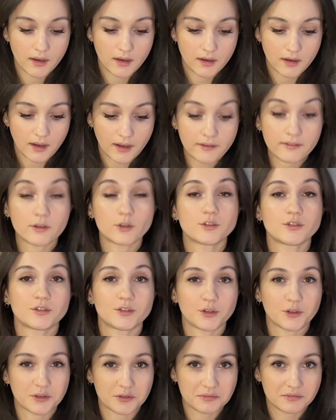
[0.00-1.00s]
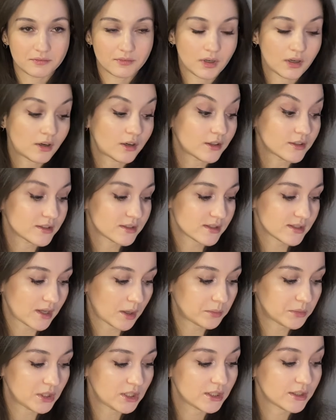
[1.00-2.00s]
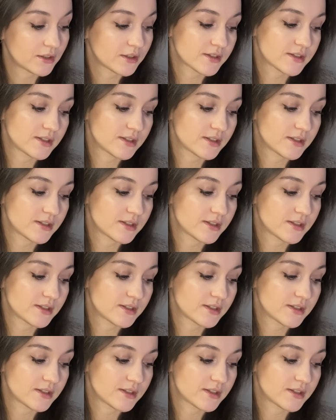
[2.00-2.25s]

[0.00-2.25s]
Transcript: I've also heard some knitters